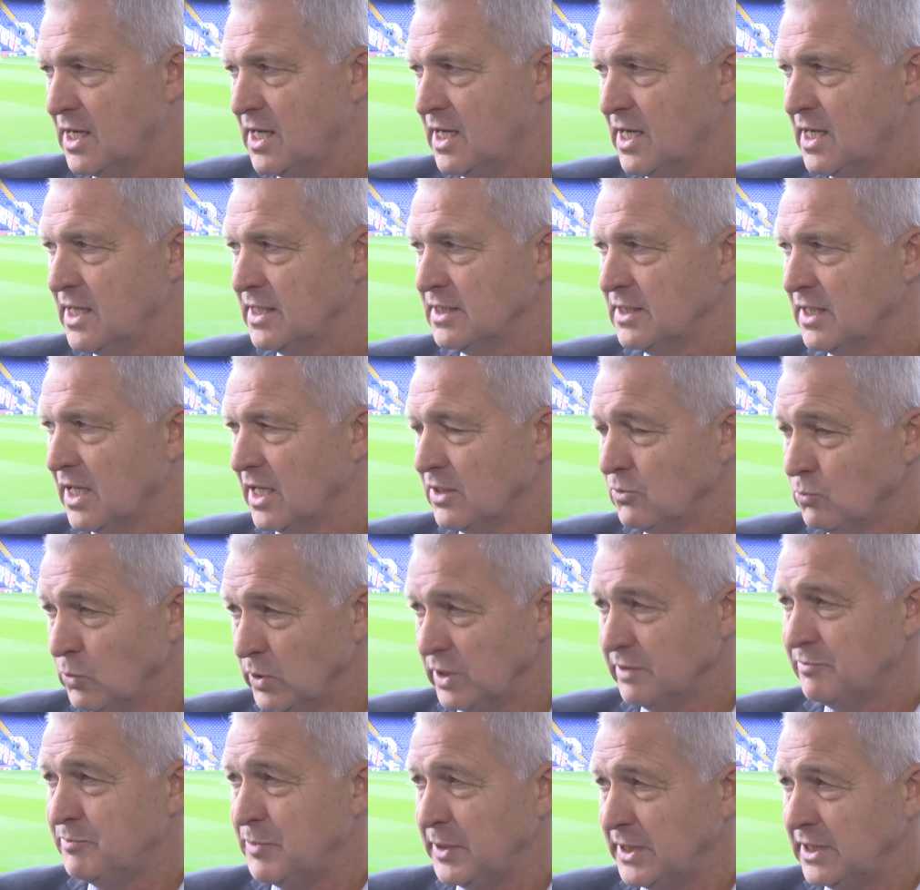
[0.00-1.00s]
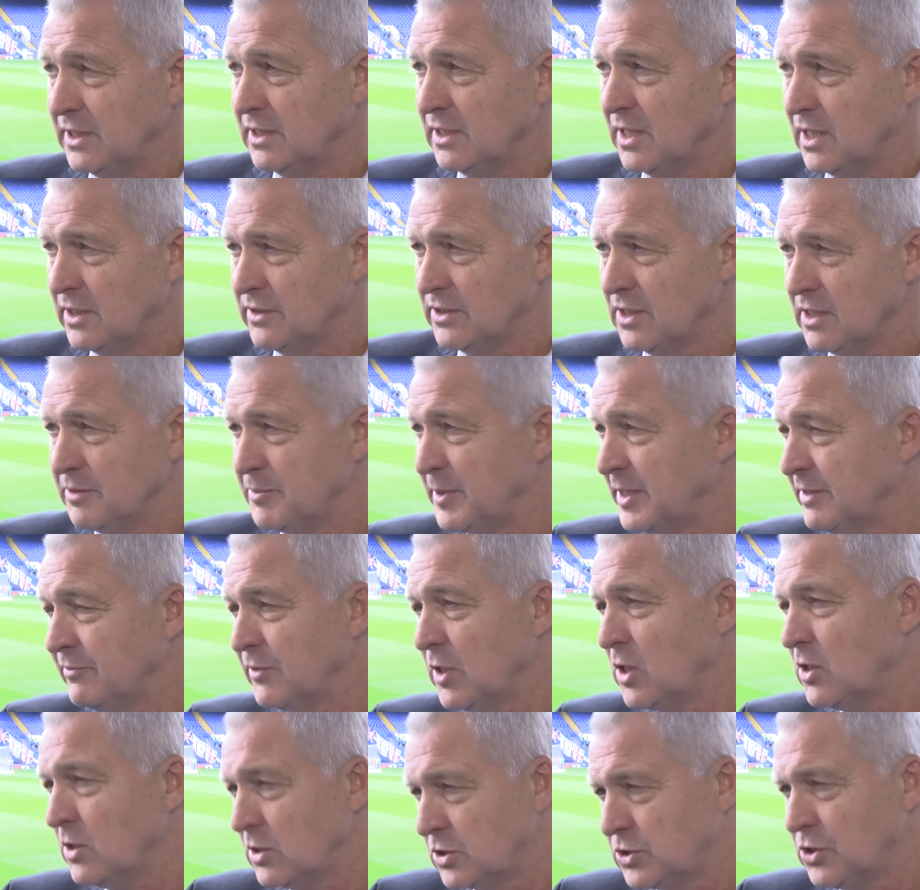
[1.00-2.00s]
And there'll have been a
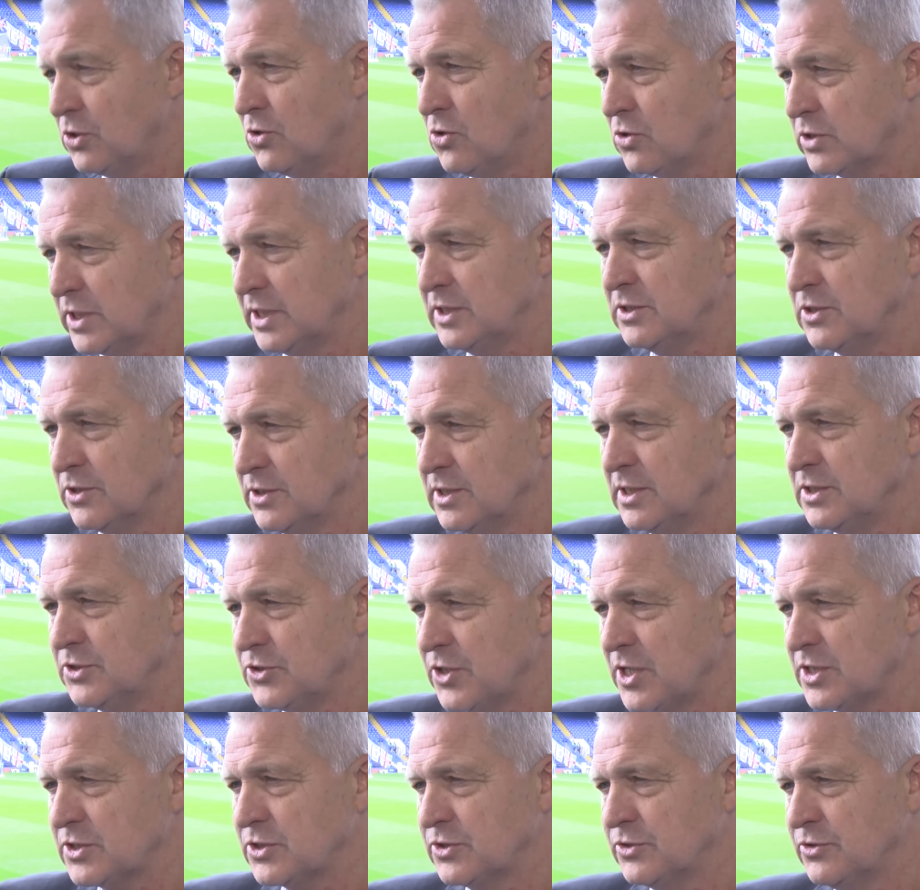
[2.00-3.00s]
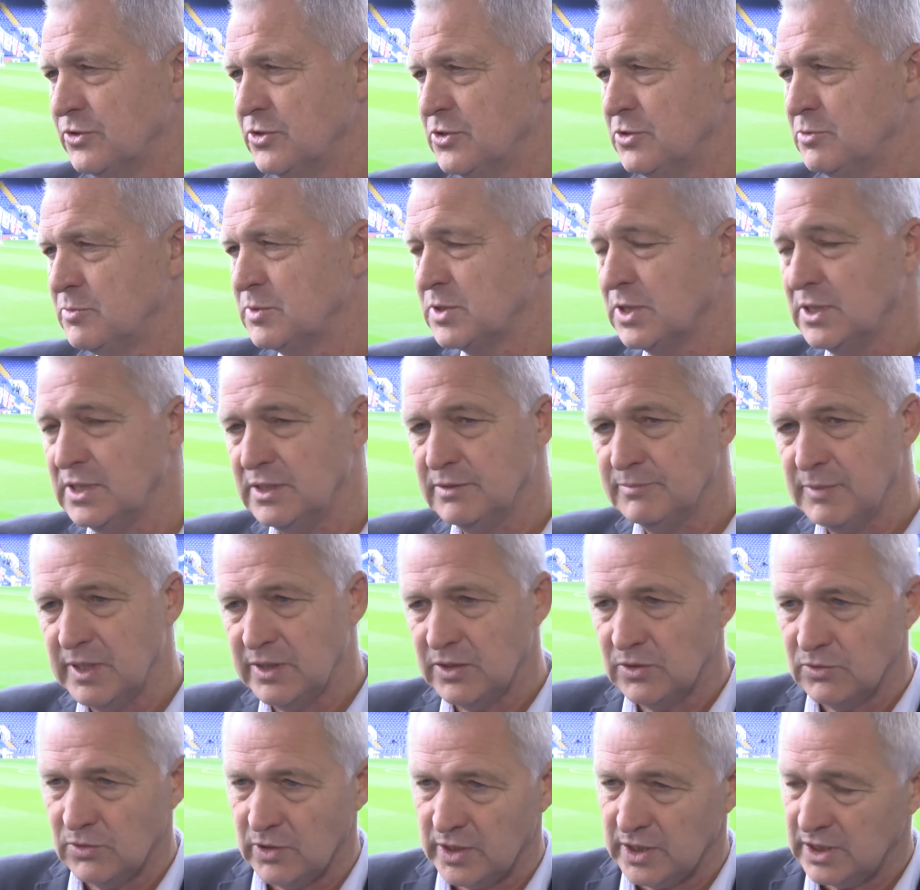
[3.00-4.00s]
lot of talking done in dressing rooms and
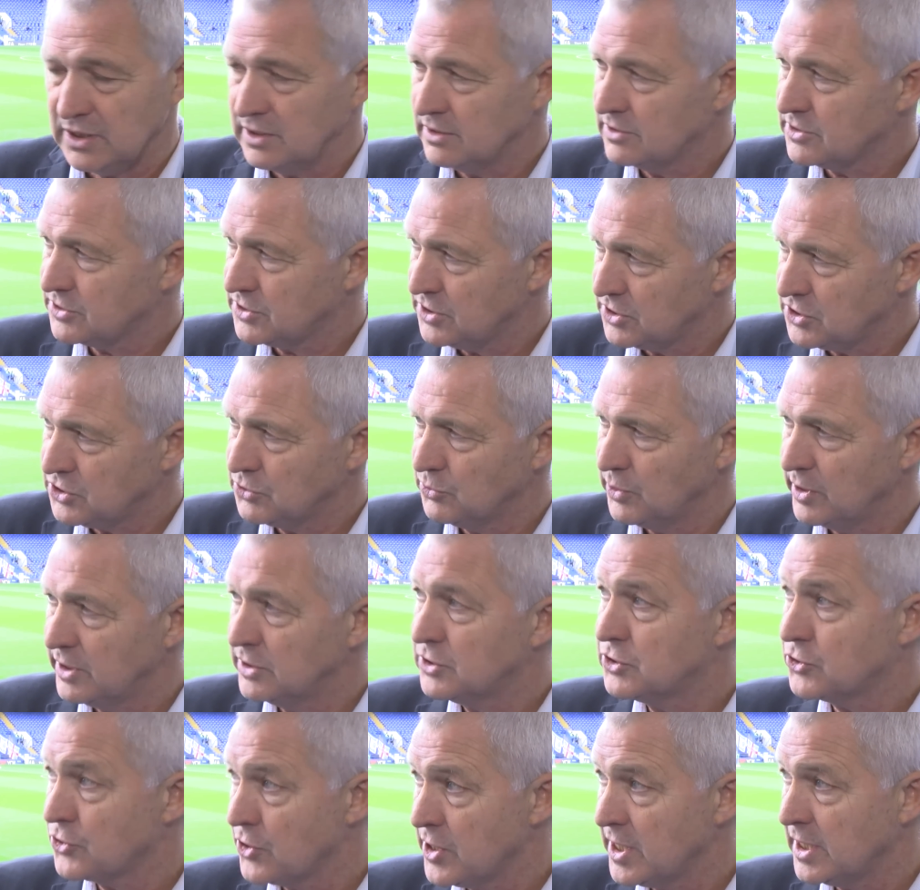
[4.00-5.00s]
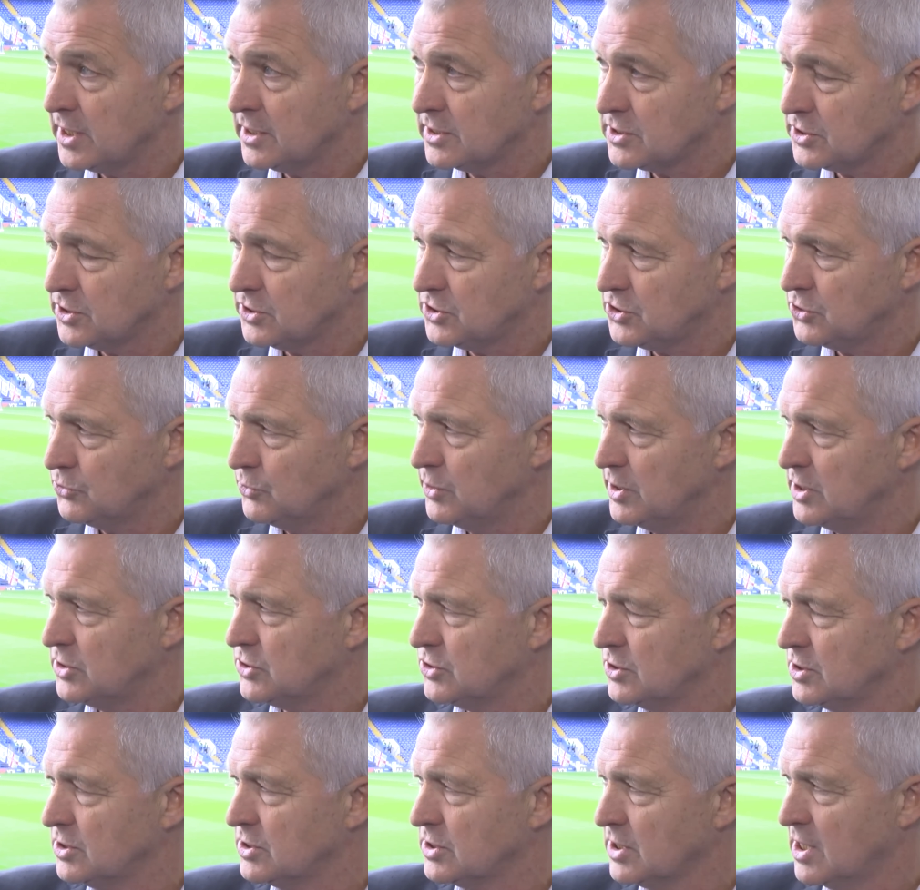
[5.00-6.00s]
in training
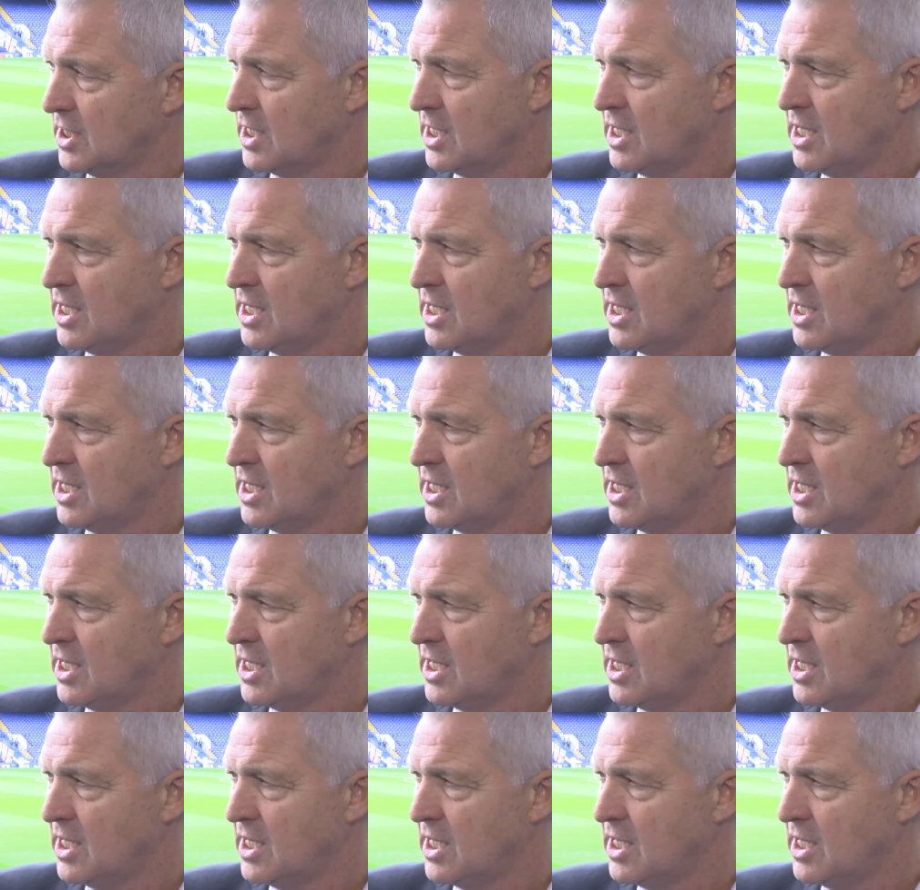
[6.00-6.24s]
situations.